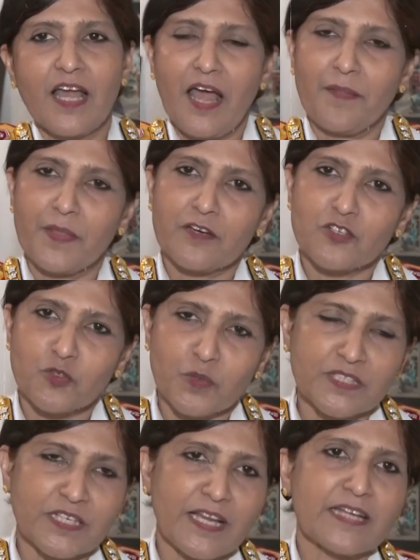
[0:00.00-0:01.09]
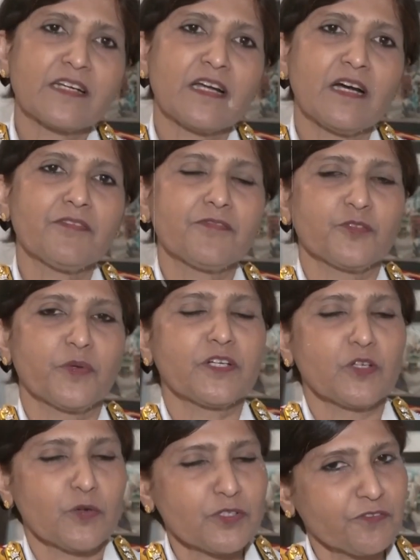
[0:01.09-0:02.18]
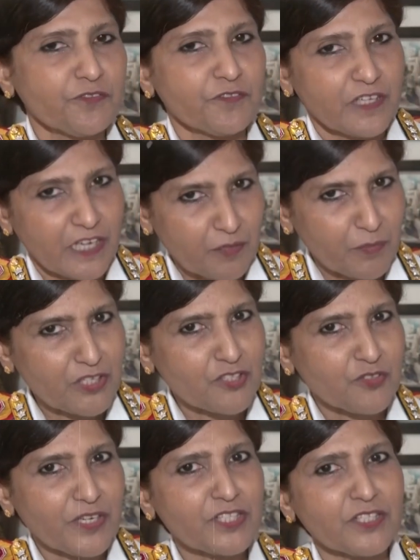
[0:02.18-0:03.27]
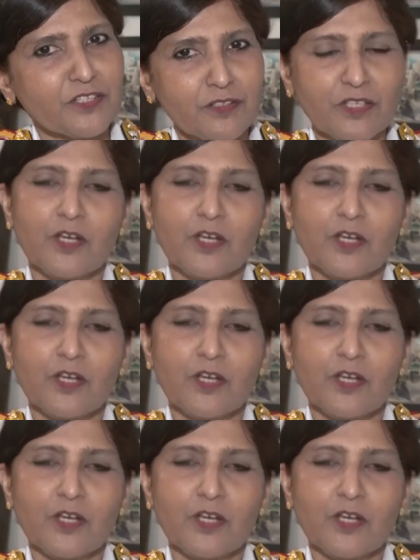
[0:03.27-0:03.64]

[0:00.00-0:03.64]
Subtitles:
and then towards the latter half doing a lot of administration